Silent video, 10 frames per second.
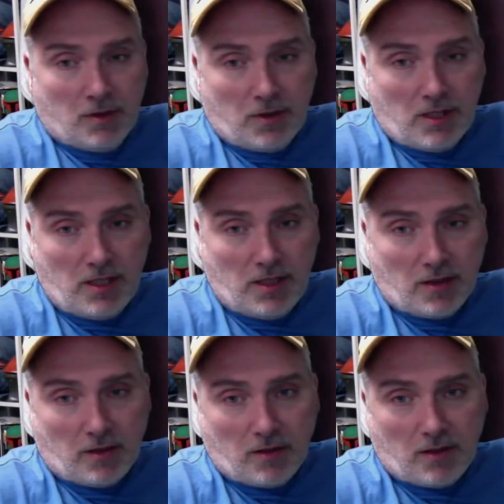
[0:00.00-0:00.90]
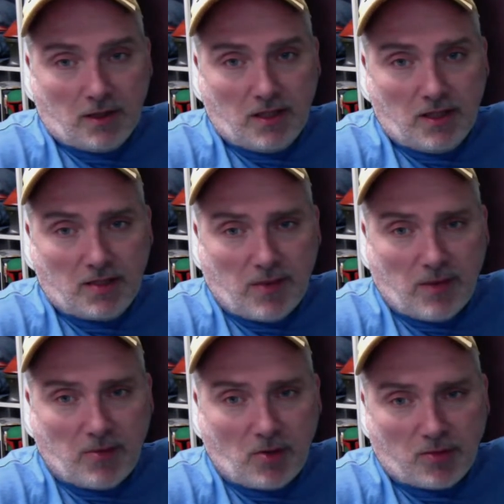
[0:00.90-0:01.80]
here is my
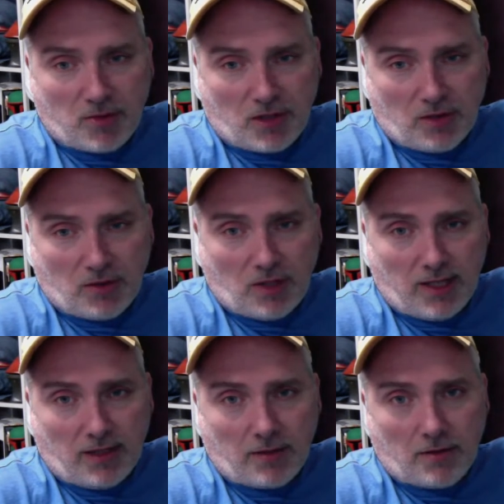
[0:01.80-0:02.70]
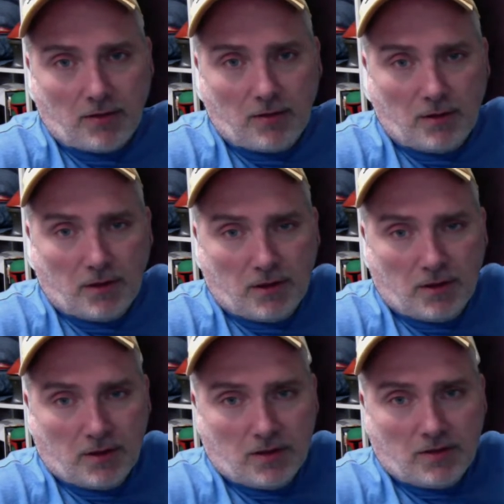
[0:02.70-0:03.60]
purple's a little lighter
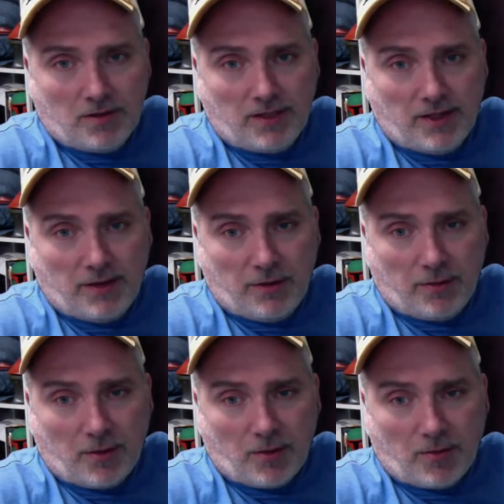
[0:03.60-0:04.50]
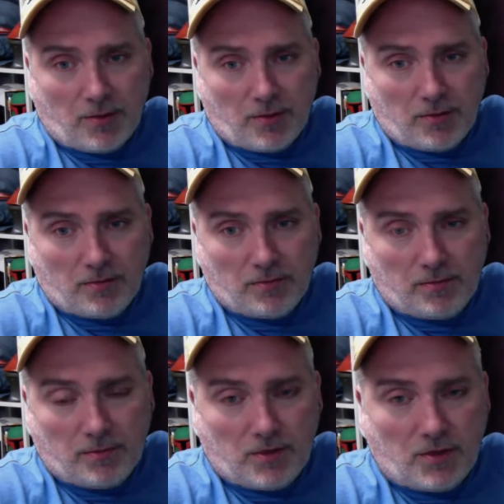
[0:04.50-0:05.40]
than their purple.
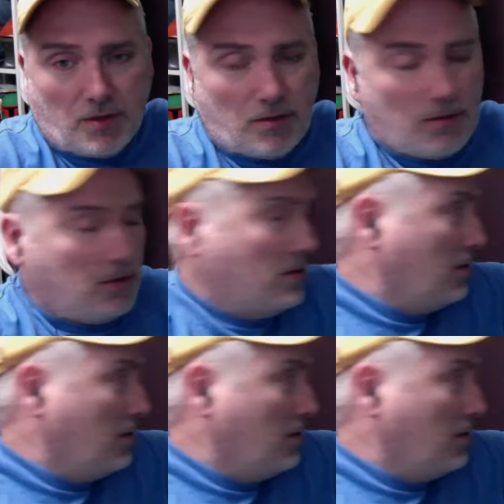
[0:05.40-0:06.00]
So